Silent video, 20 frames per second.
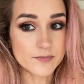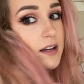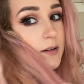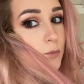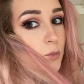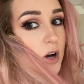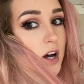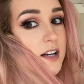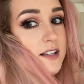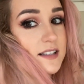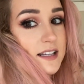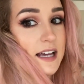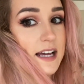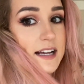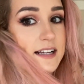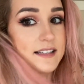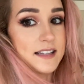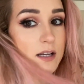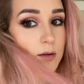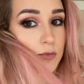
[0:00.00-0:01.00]
Worst
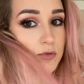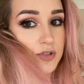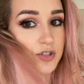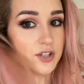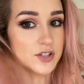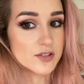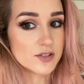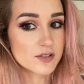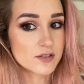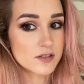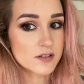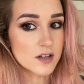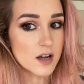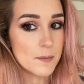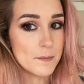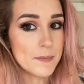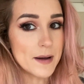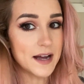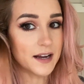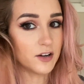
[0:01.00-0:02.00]
case, it will just
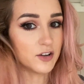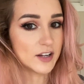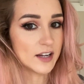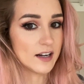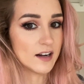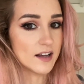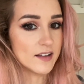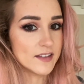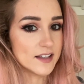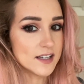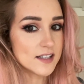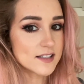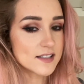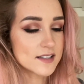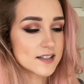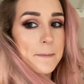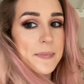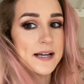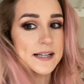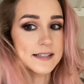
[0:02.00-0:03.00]
come back looking like
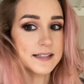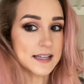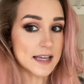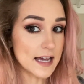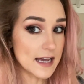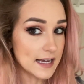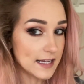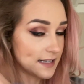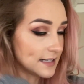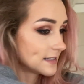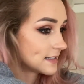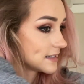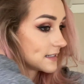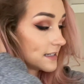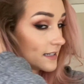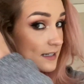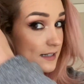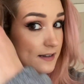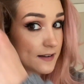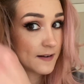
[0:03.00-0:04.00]
this. Best case,
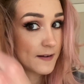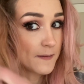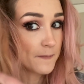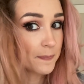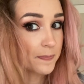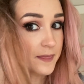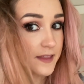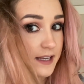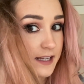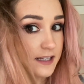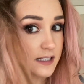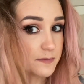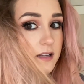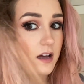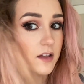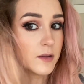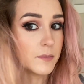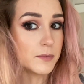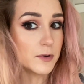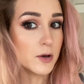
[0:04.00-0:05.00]
these
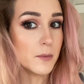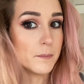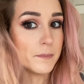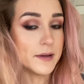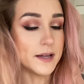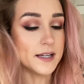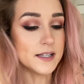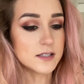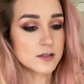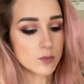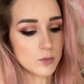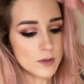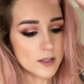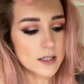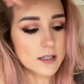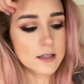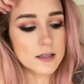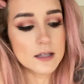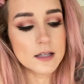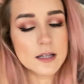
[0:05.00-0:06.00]
other blonde bits
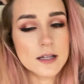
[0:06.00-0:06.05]
will